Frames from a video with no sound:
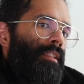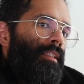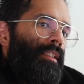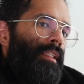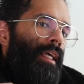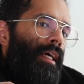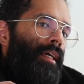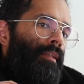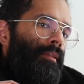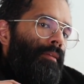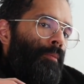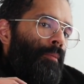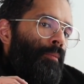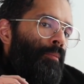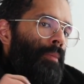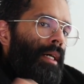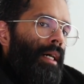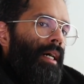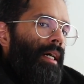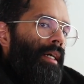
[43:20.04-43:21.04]
that
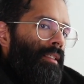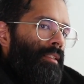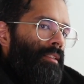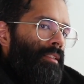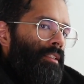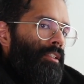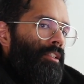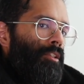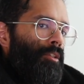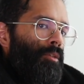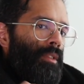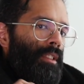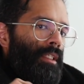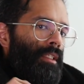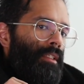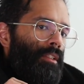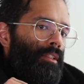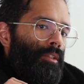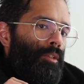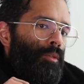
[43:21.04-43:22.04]
binds to
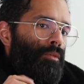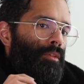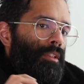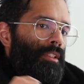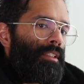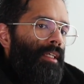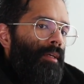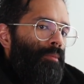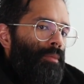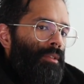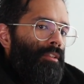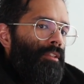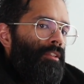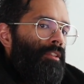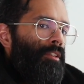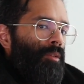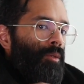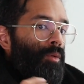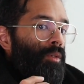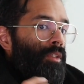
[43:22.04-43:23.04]
either
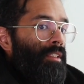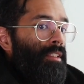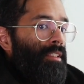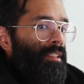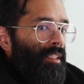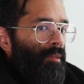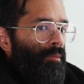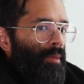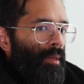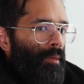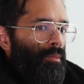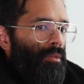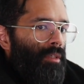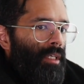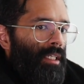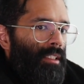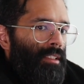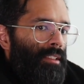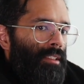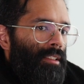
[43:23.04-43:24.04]
receptors or the cell
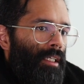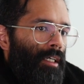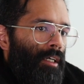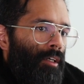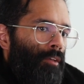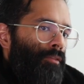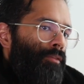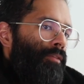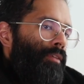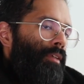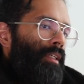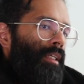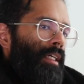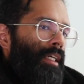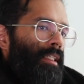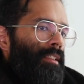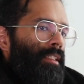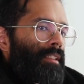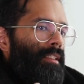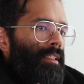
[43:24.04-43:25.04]
membrane itself,
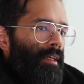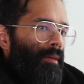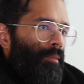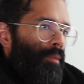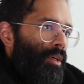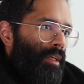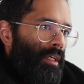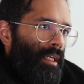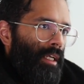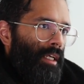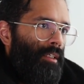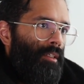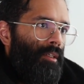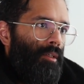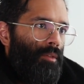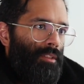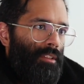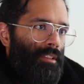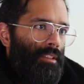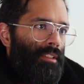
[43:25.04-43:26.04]
and then the mRNA
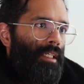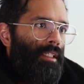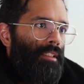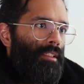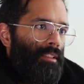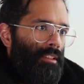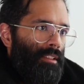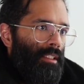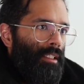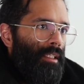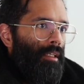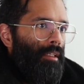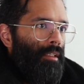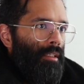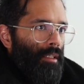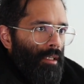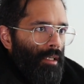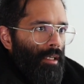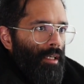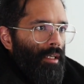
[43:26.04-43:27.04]
goes inside the
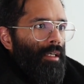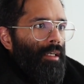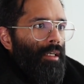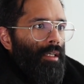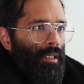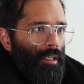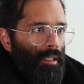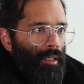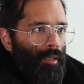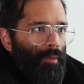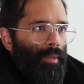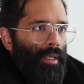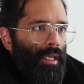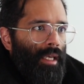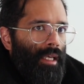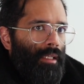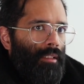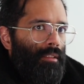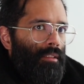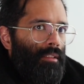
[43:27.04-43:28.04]
cell.
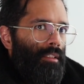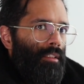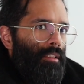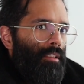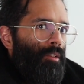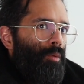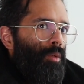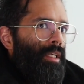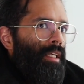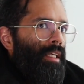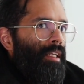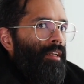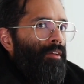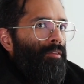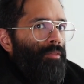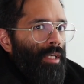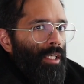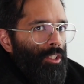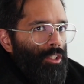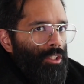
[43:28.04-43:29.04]
And
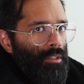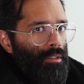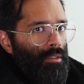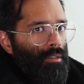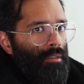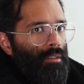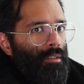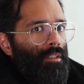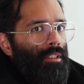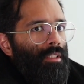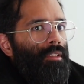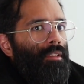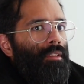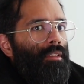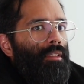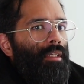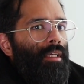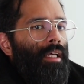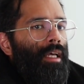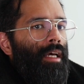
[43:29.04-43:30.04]
innovation
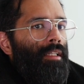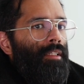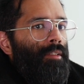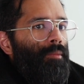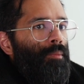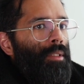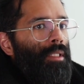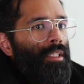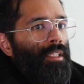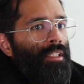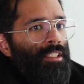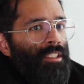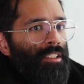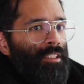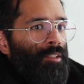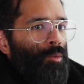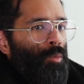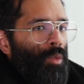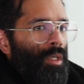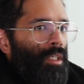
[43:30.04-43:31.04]
in LNPs
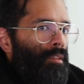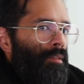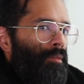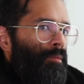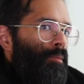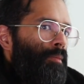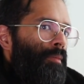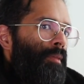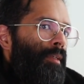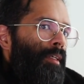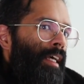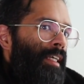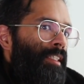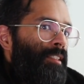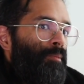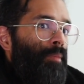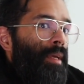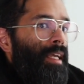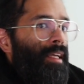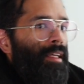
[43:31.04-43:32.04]
is what has
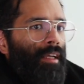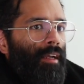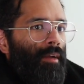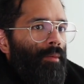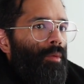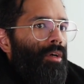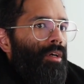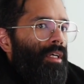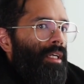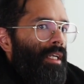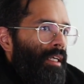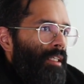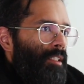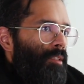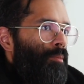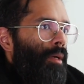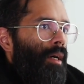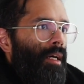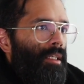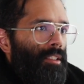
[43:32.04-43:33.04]
made
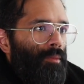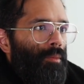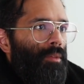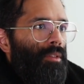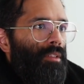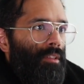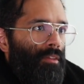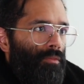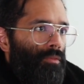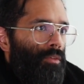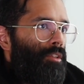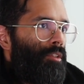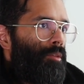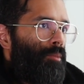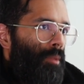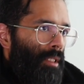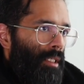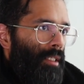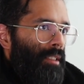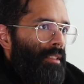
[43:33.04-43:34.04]
mRNAs possible in the first
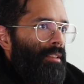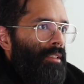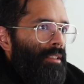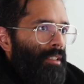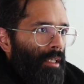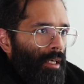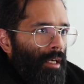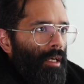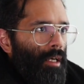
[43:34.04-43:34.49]
place.